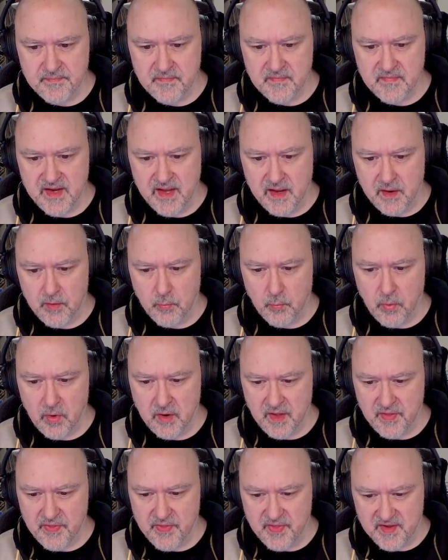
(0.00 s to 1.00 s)
Now,
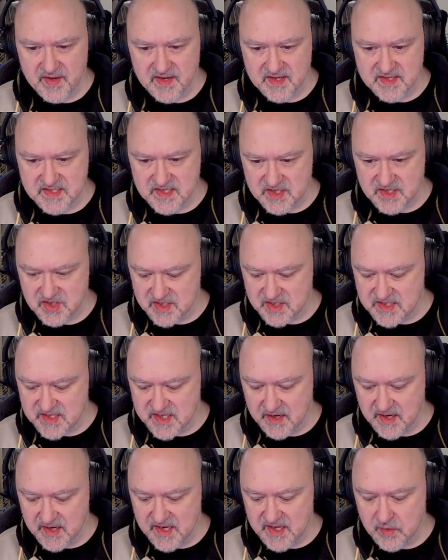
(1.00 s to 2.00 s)
what are these digits?
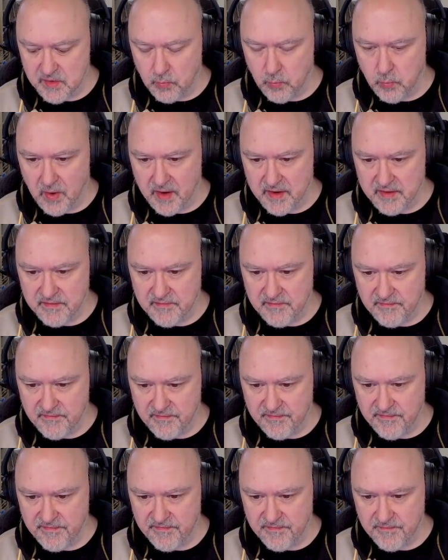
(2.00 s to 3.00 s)
They're either one,
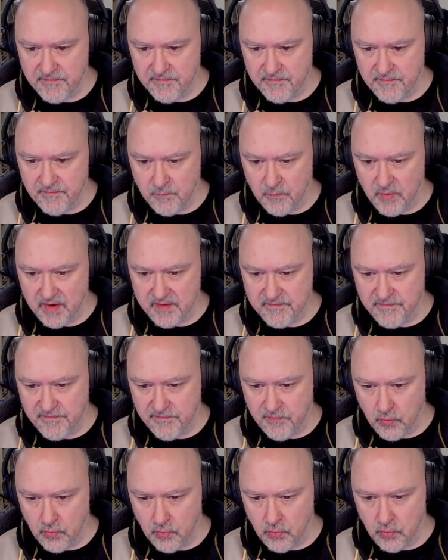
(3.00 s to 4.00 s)
one,
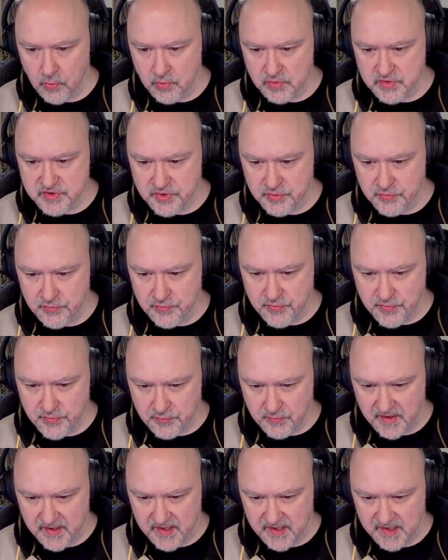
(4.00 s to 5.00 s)
four, or two,
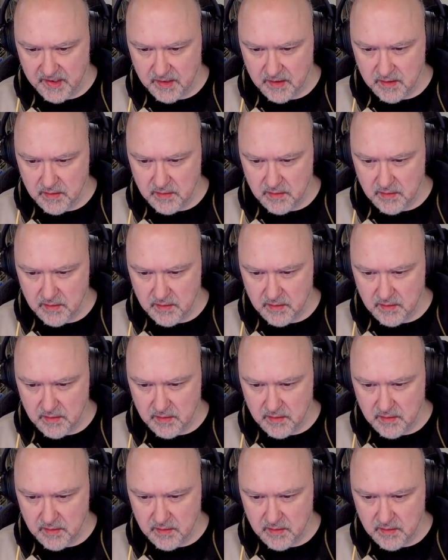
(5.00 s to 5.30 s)
three.